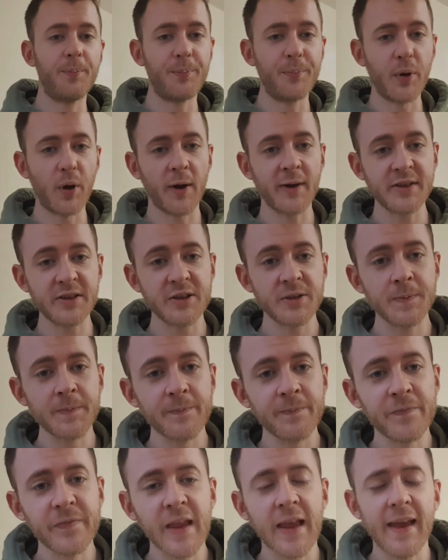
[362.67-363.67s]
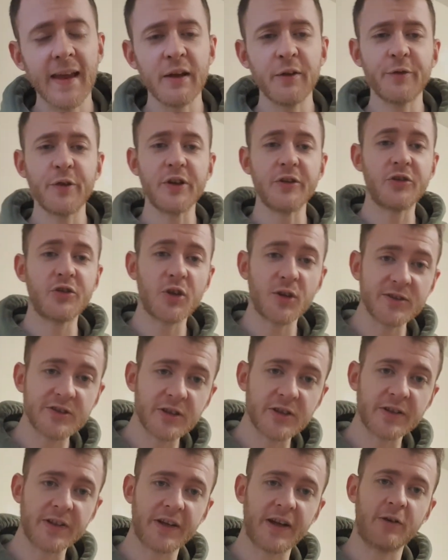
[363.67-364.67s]
But if it
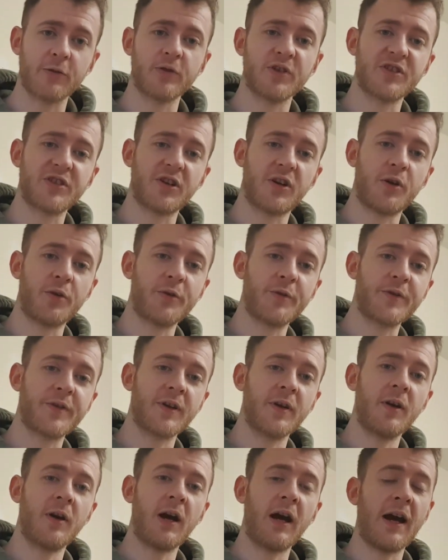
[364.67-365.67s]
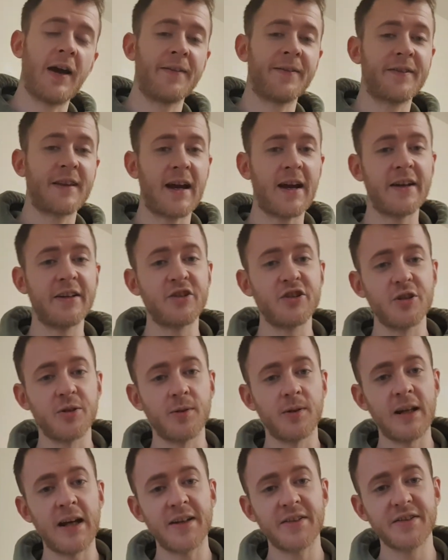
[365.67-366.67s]
doesn't get resolved, and that is your
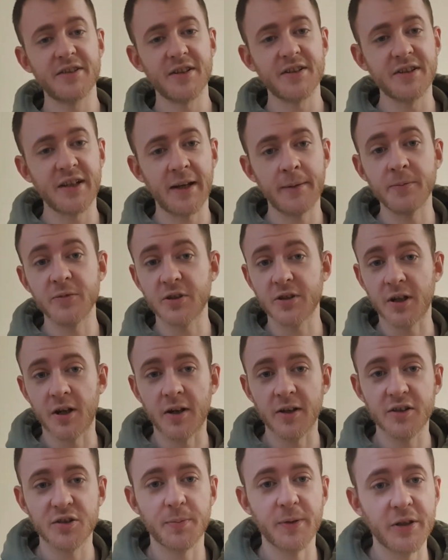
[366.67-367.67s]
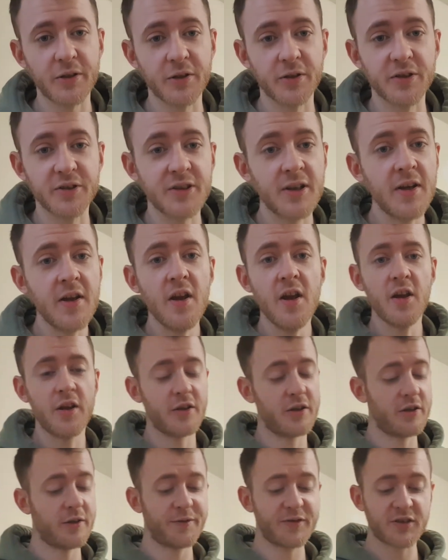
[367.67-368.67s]
last attempt, guys, because
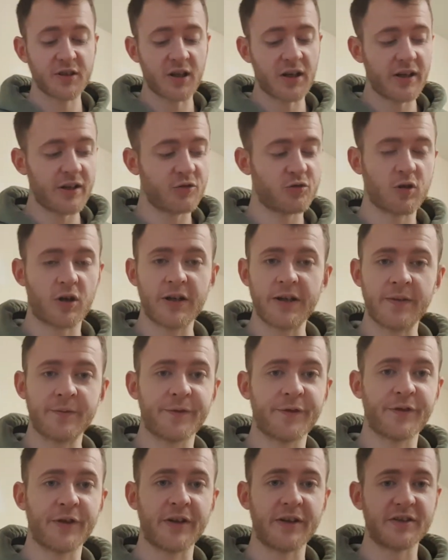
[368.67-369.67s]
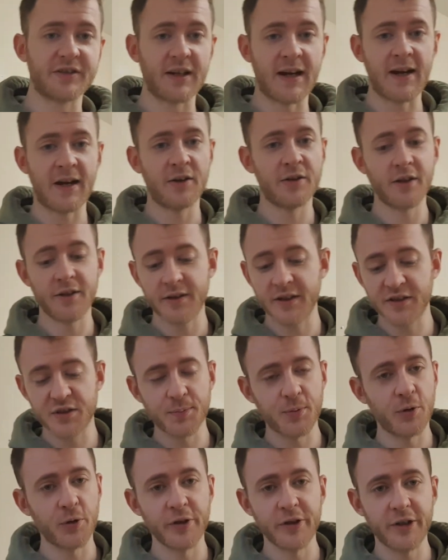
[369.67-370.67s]
you've started writing things down at this
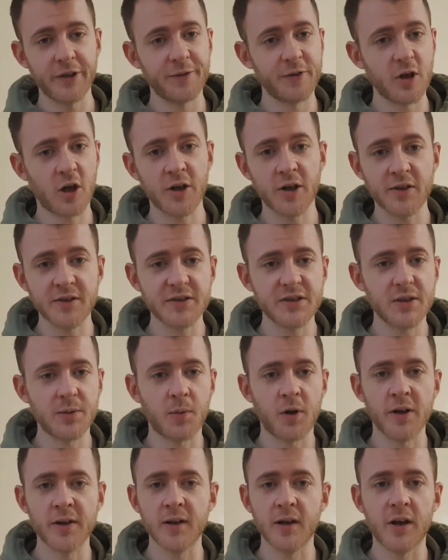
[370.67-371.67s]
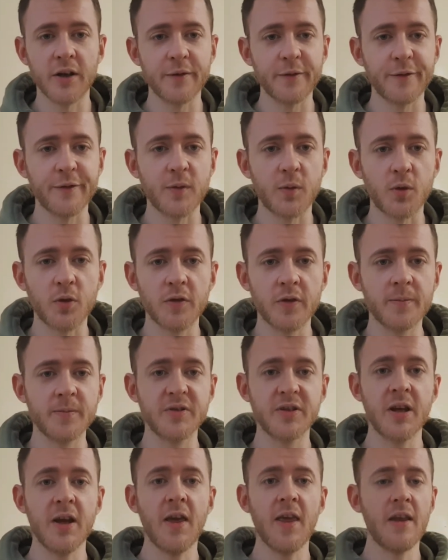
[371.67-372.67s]
point, you've gone onto online forums,
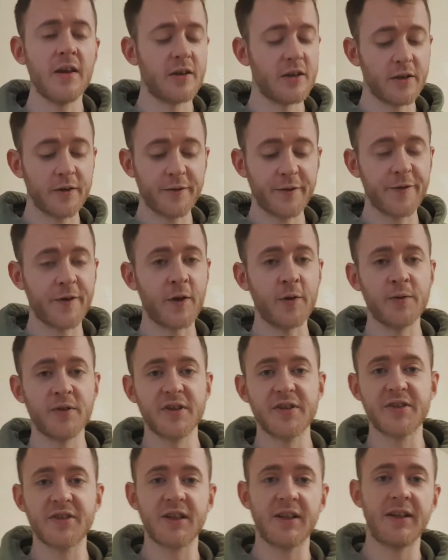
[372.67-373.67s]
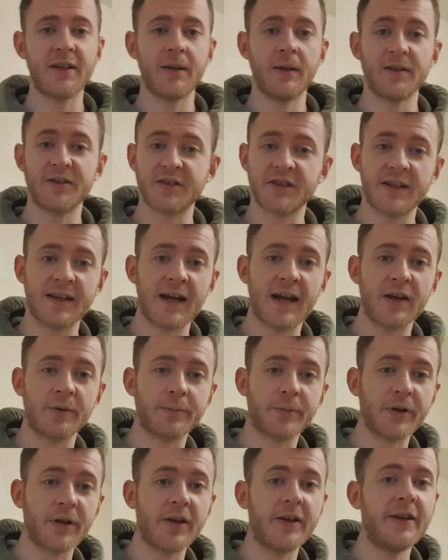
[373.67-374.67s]
you've phoned the
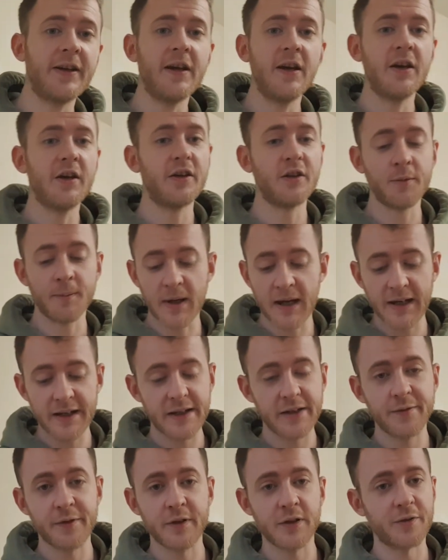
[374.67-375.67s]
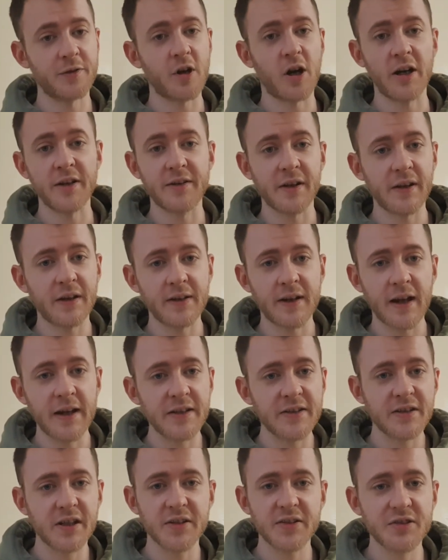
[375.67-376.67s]
CAB, you may even have got a DNA
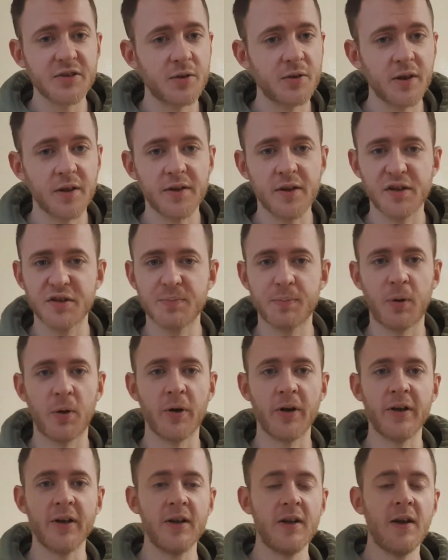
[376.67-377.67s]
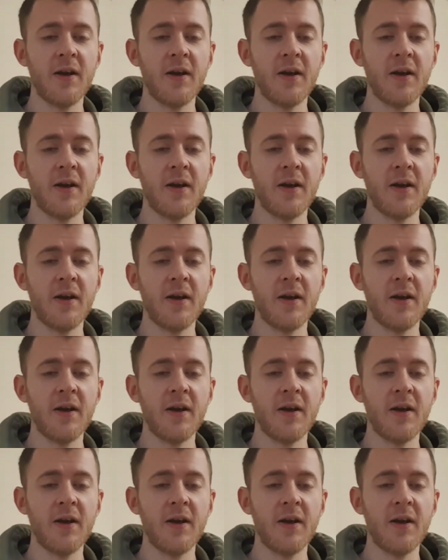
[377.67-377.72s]
test done at this point.